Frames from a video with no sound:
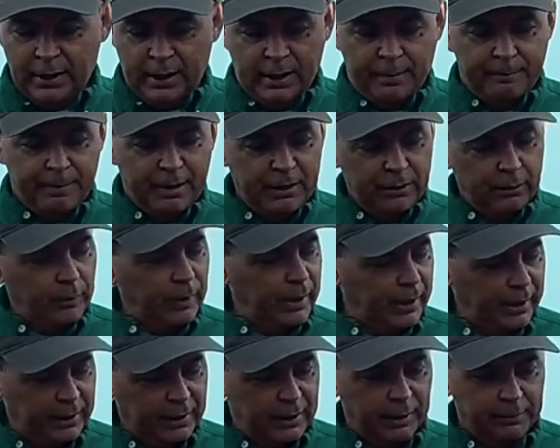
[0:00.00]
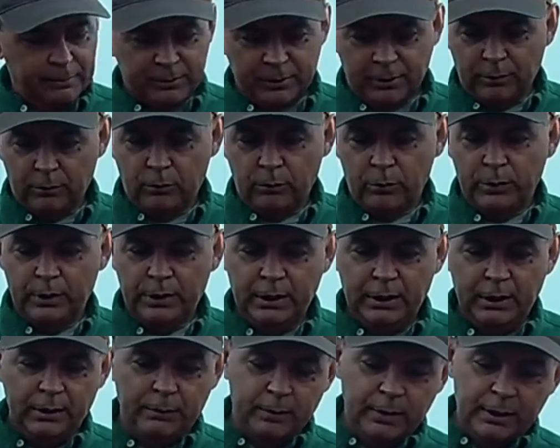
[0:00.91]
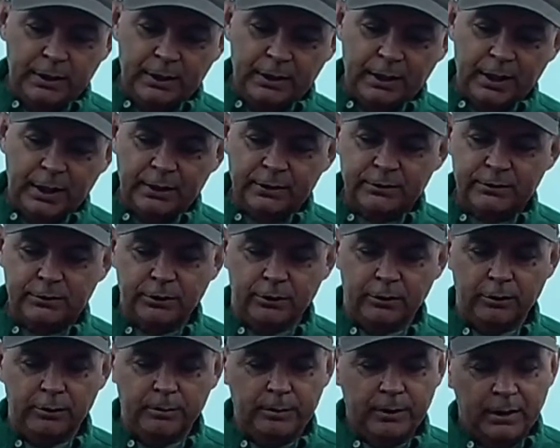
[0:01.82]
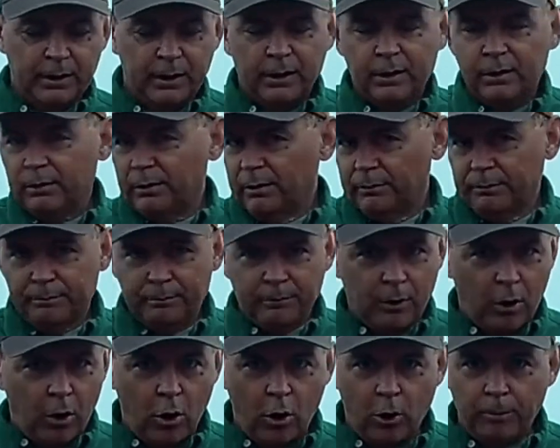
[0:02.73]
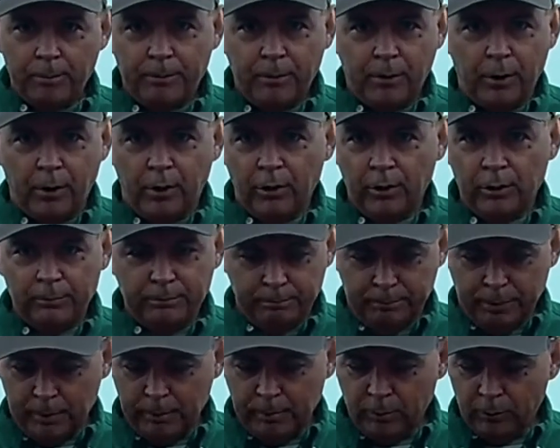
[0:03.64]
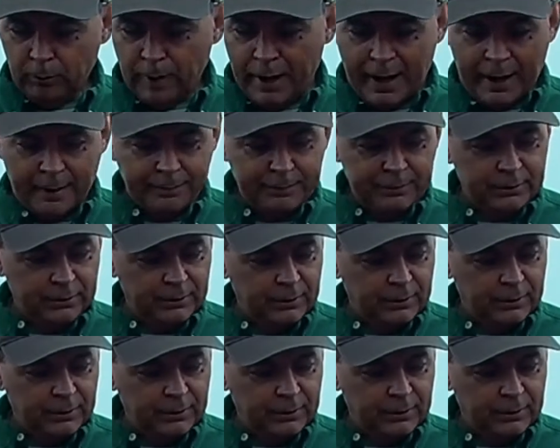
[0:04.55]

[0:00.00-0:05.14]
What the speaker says: And by the way, it comes in a really, really nice tube, all bubble wrapped,